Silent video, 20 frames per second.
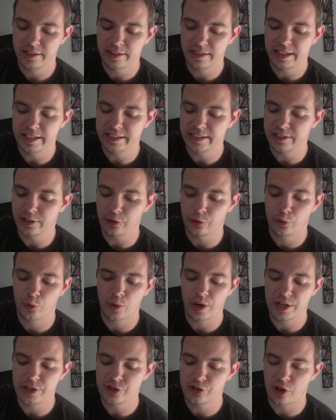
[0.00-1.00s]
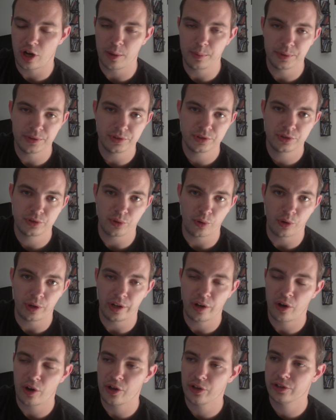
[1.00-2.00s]
they did a great job with the
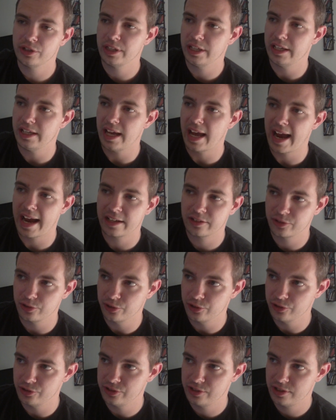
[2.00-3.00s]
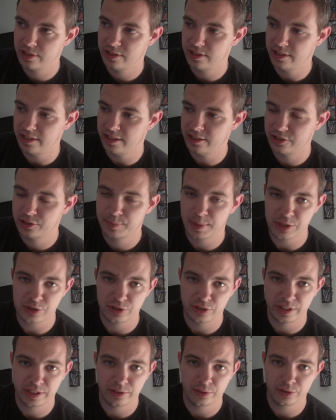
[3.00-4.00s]
story. All the actors,
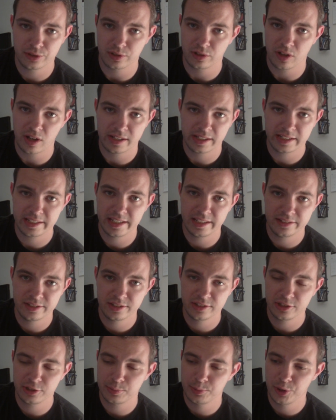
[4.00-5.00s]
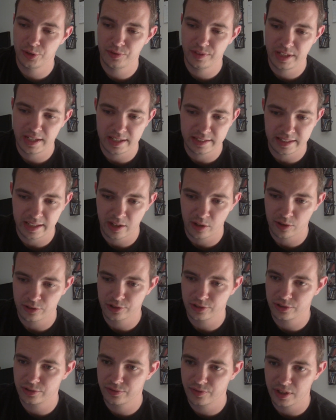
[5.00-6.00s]
especially there's a lot of kids in this movie, and they all
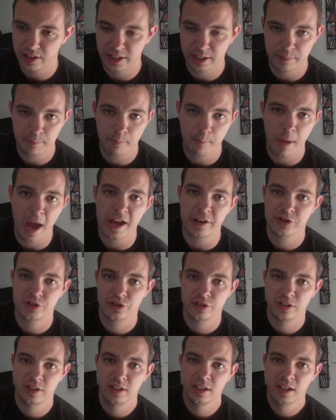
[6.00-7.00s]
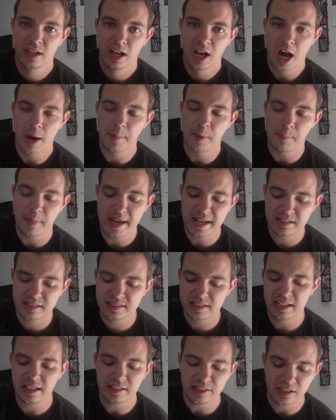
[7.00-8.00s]
just fucking meshed. I'm amazed
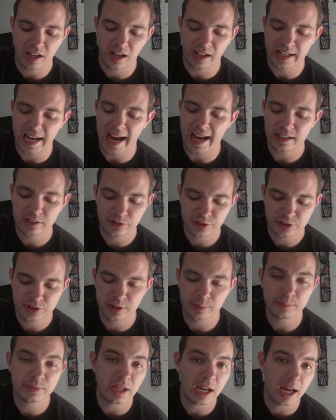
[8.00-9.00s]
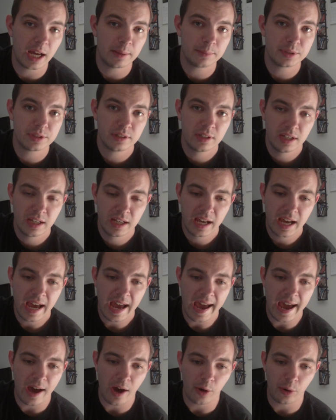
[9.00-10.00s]
seeing young actors sometimes,
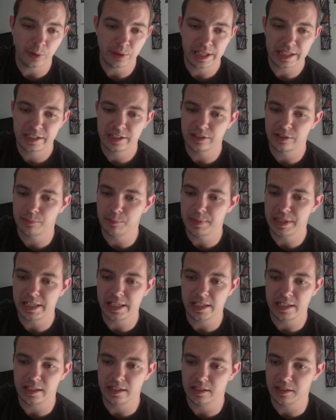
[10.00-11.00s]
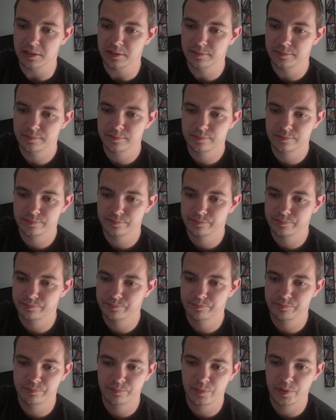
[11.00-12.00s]
how they can be,
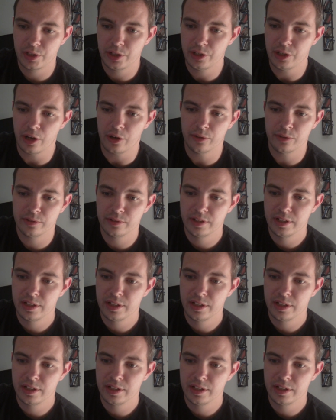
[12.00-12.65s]
you know,